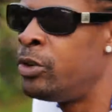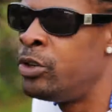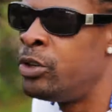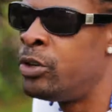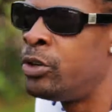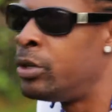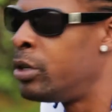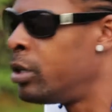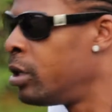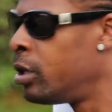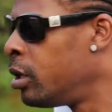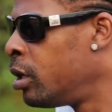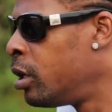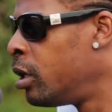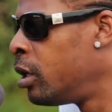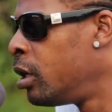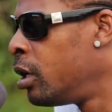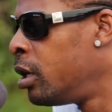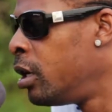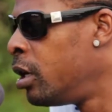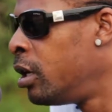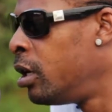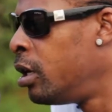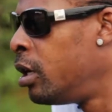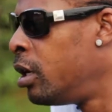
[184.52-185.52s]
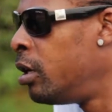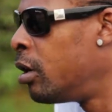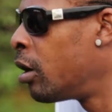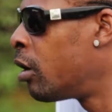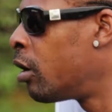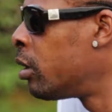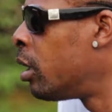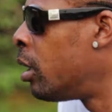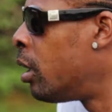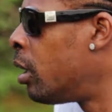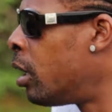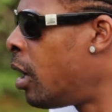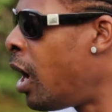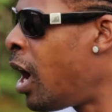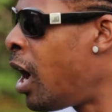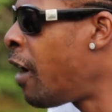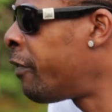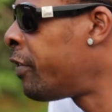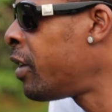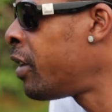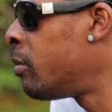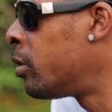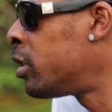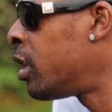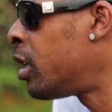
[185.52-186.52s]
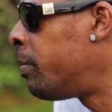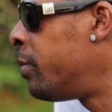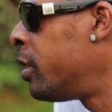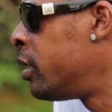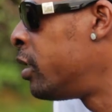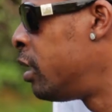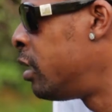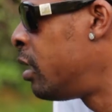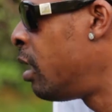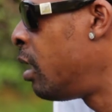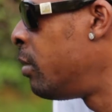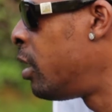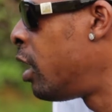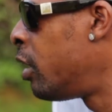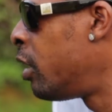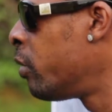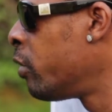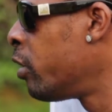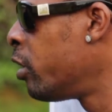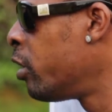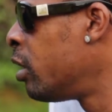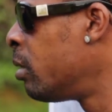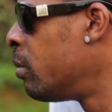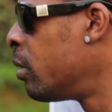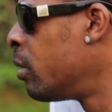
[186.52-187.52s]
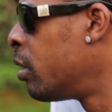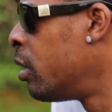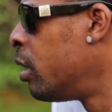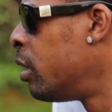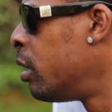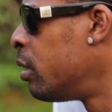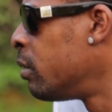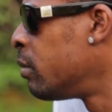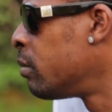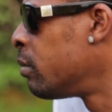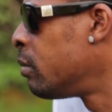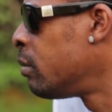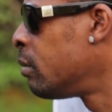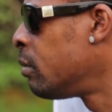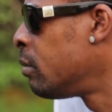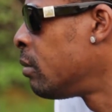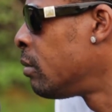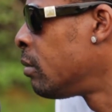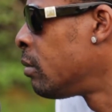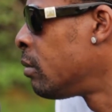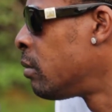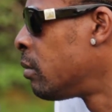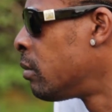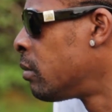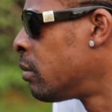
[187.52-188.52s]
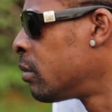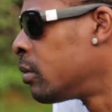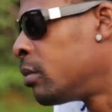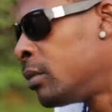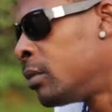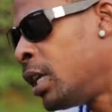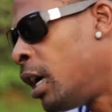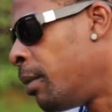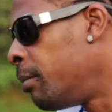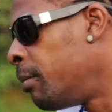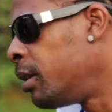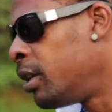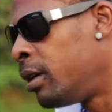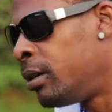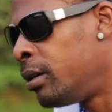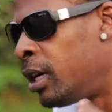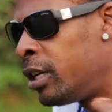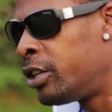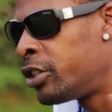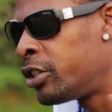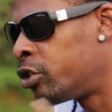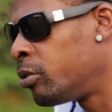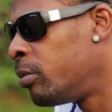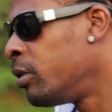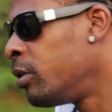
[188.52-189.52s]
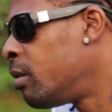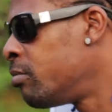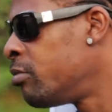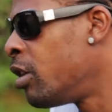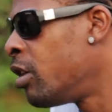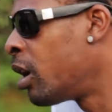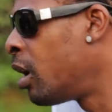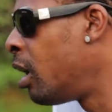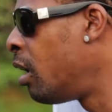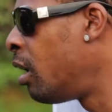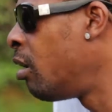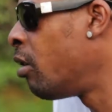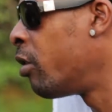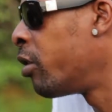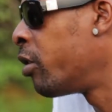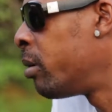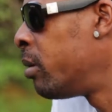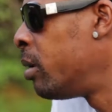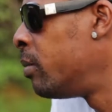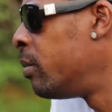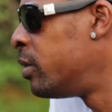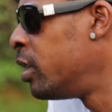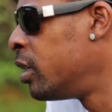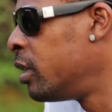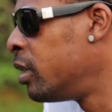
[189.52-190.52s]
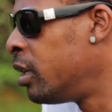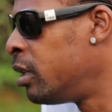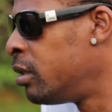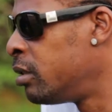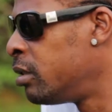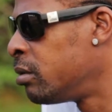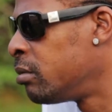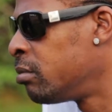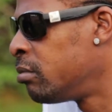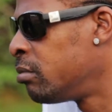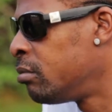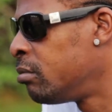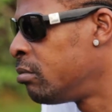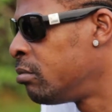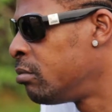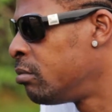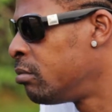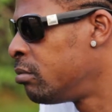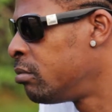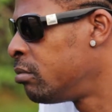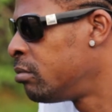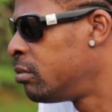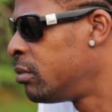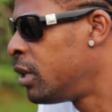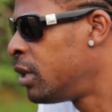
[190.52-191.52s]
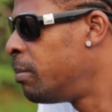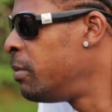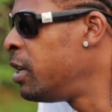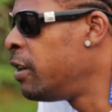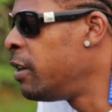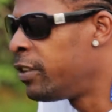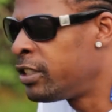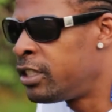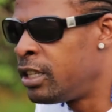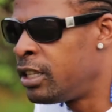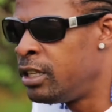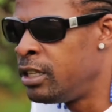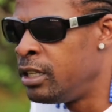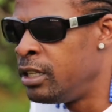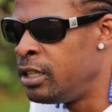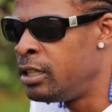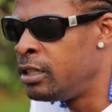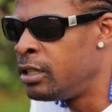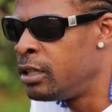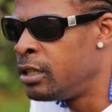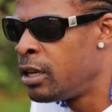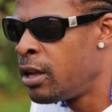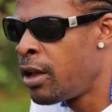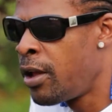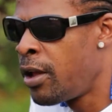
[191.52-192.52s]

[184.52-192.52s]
know. No go half them other places them in the world I'm going now. I mean, I just remember brag and loud at them thing there now. And me I telling you.